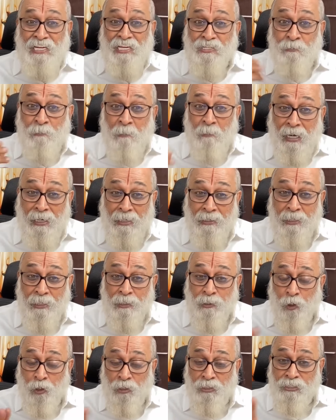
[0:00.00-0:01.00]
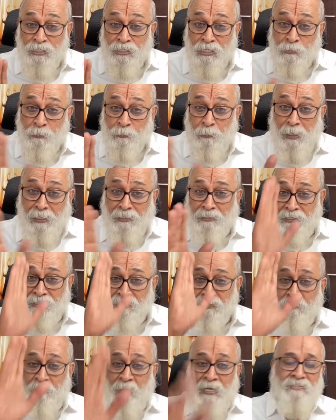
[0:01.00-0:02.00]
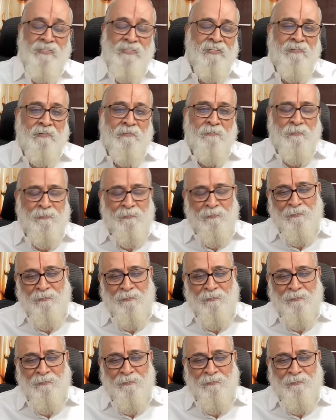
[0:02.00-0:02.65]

His mind did not suspect his master.